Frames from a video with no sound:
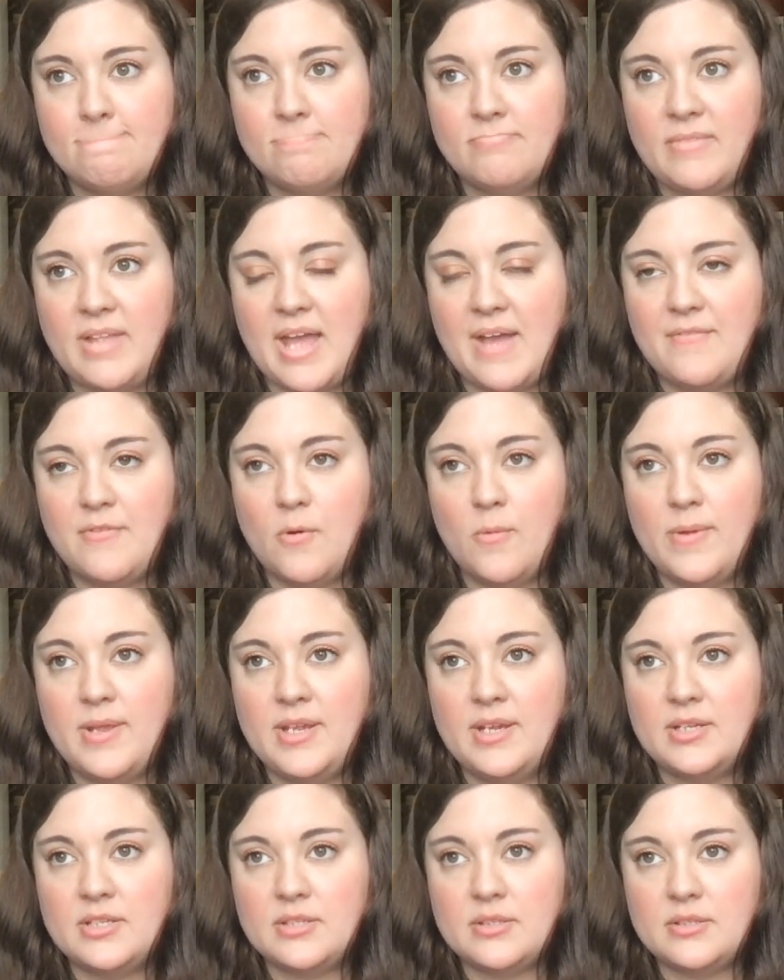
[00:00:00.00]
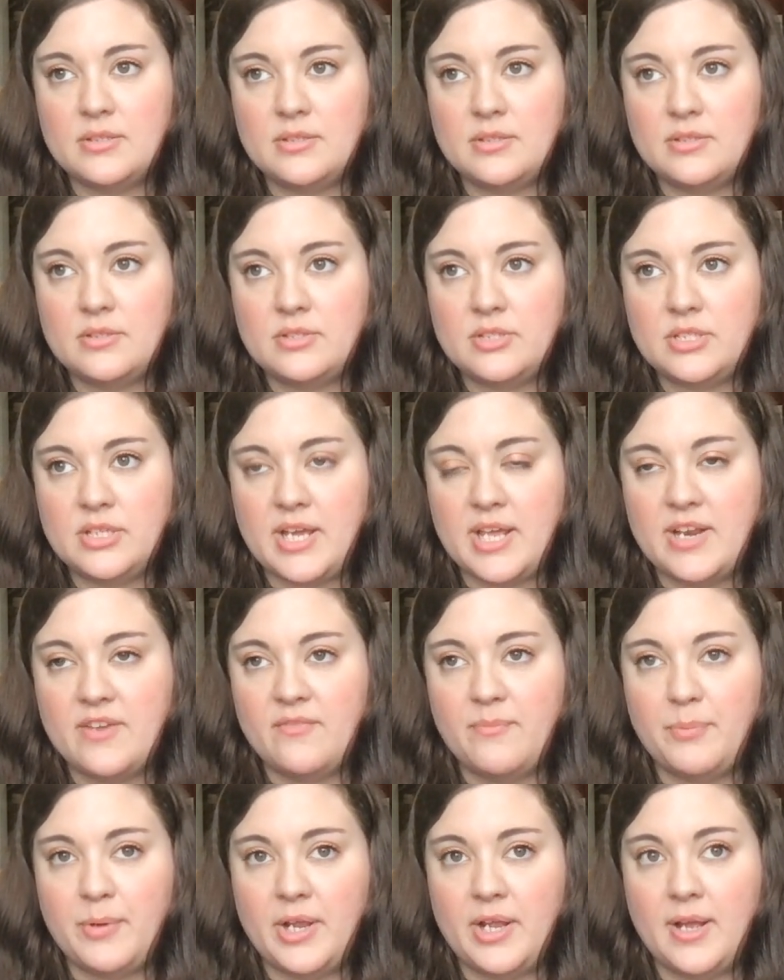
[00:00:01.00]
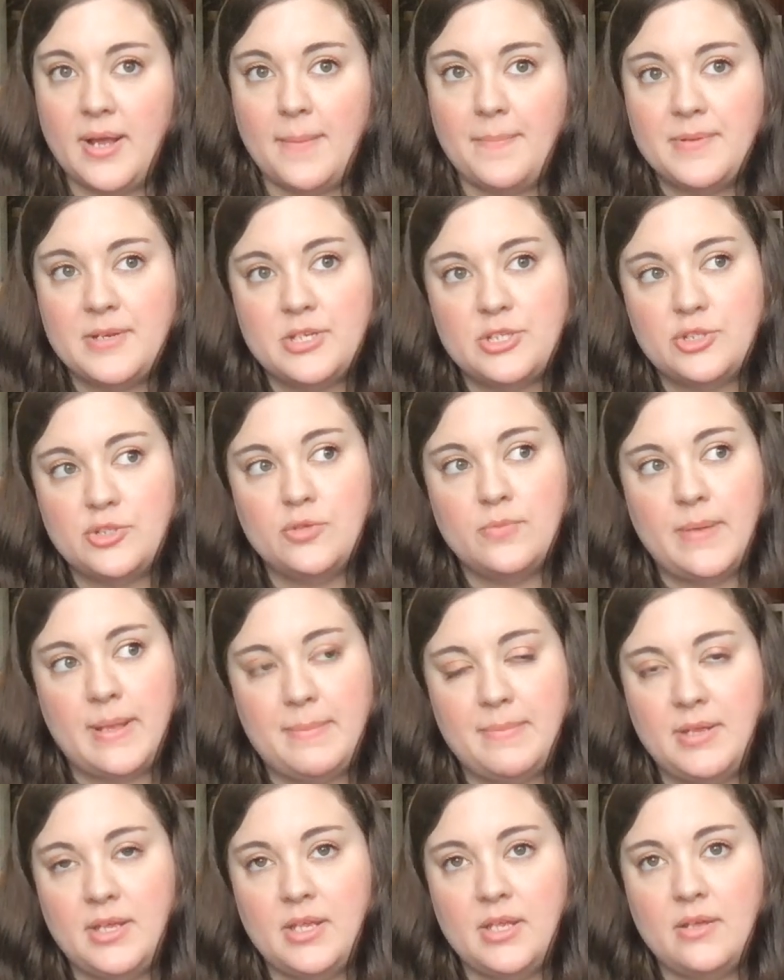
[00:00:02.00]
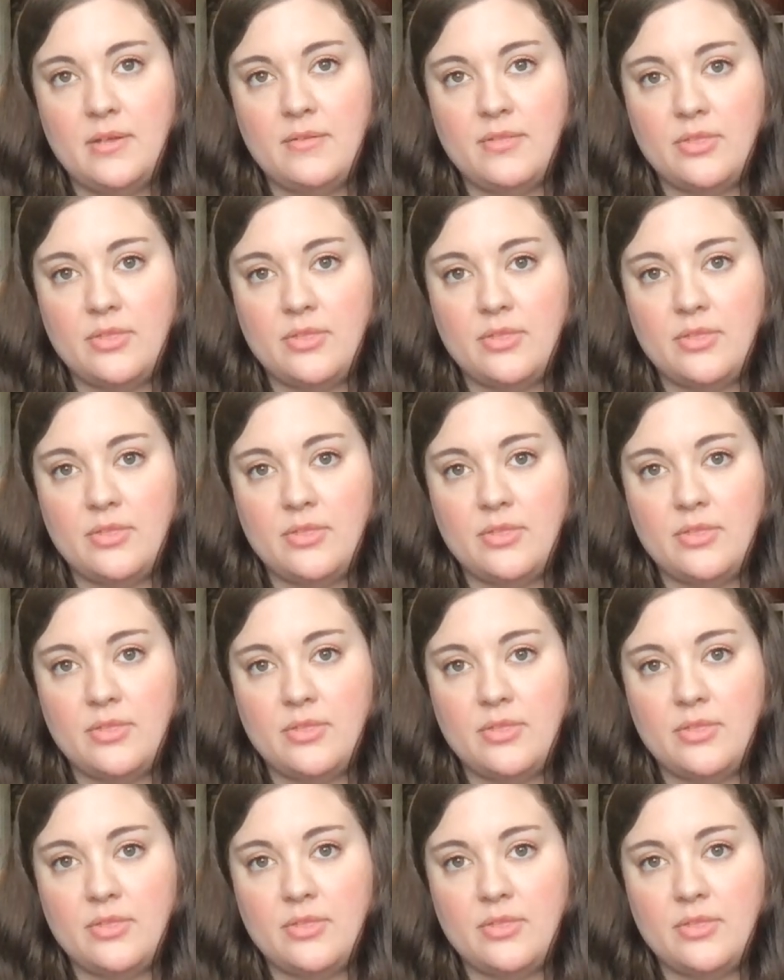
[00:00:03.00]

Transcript: have a week to kind of break up and do maybe